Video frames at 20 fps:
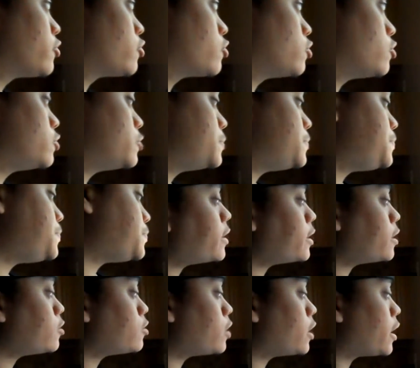So right
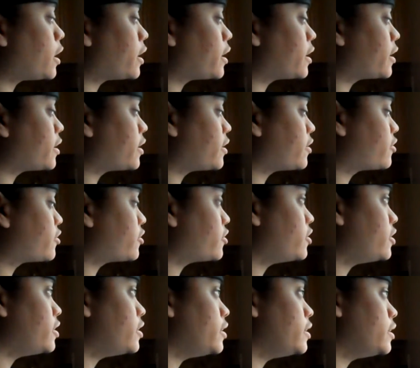now I
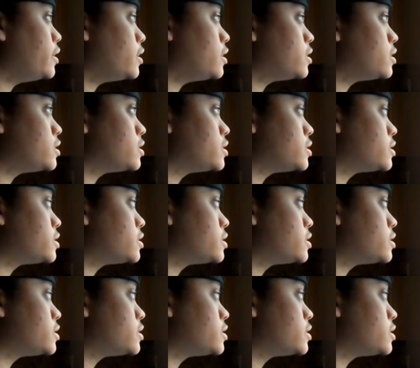see